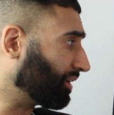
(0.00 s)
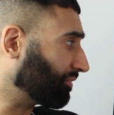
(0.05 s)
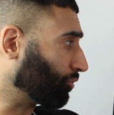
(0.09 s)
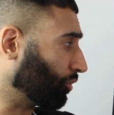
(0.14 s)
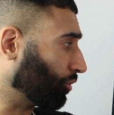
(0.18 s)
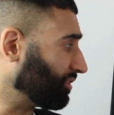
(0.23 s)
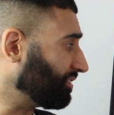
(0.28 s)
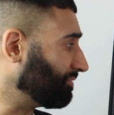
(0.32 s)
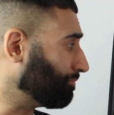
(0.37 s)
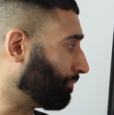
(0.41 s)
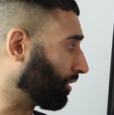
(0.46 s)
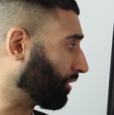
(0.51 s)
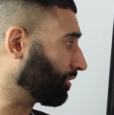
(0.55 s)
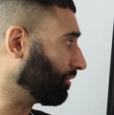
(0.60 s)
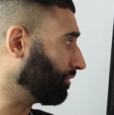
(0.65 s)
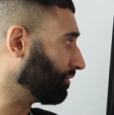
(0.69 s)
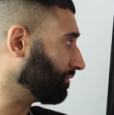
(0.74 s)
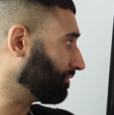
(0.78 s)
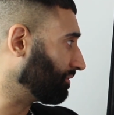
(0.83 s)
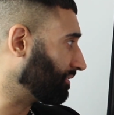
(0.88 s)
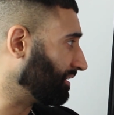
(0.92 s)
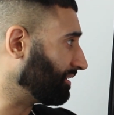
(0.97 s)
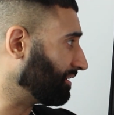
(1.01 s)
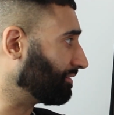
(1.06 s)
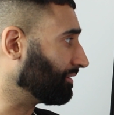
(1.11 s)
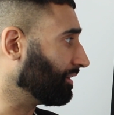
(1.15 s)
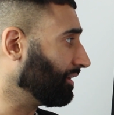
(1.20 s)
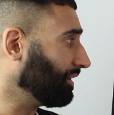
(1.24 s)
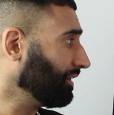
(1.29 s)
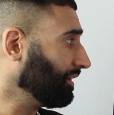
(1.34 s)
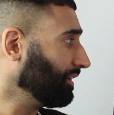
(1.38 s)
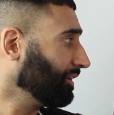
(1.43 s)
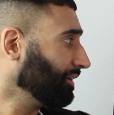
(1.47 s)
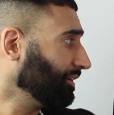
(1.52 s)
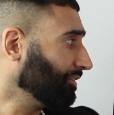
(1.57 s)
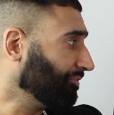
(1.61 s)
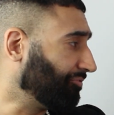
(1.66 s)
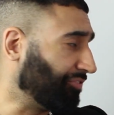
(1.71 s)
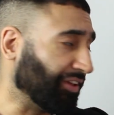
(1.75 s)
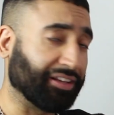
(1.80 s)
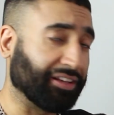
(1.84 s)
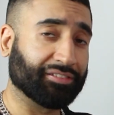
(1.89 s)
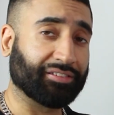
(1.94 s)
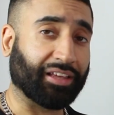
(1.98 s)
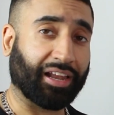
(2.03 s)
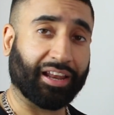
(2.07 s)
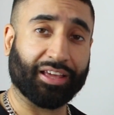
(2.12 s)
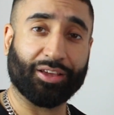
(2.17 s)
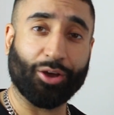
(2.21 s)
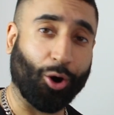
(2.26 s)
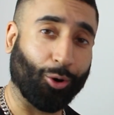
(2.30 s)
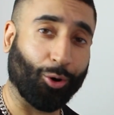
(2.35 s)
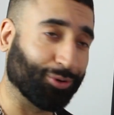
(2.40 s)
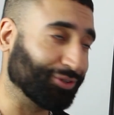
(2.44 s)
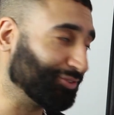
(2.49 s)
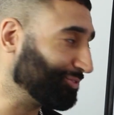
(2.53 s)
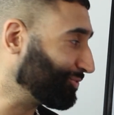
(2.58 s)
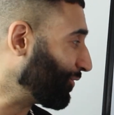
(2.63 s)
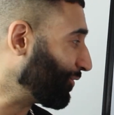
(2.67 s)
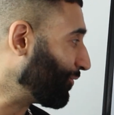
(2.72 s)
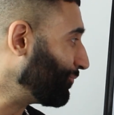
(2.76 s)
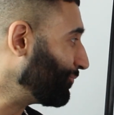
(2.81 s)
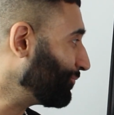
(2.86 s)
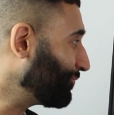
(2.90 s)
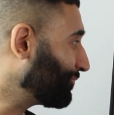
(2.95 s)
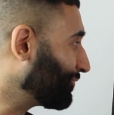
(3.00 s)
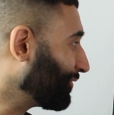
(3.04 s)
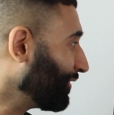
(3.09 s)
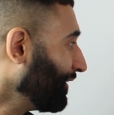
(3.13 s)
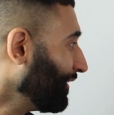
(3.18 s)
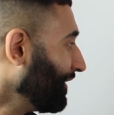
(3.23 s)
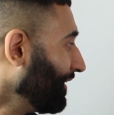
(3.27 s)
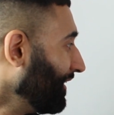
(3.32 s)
I've got these models, these figures that I always use,